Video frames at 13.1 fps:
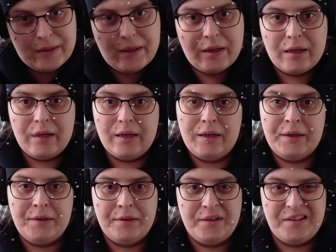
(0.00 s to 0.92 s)

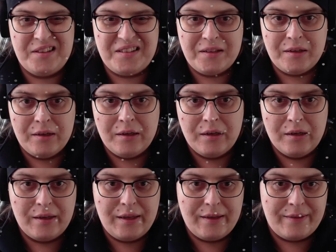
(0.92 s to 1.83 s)
and
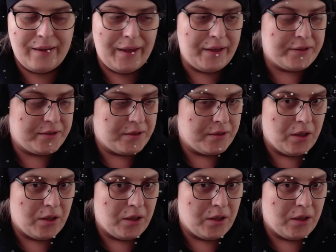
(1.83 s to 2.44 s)
it takes